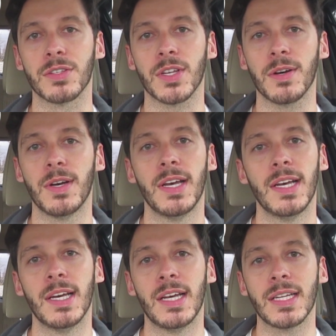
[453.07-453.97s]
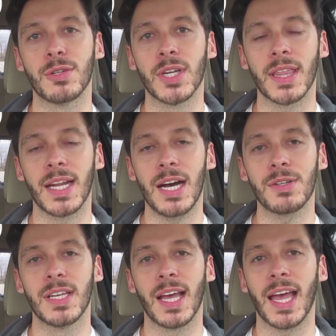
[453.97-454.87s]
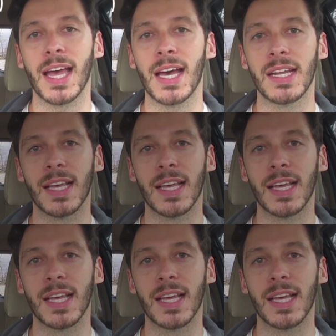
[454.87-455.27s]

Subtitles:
so go check that out, and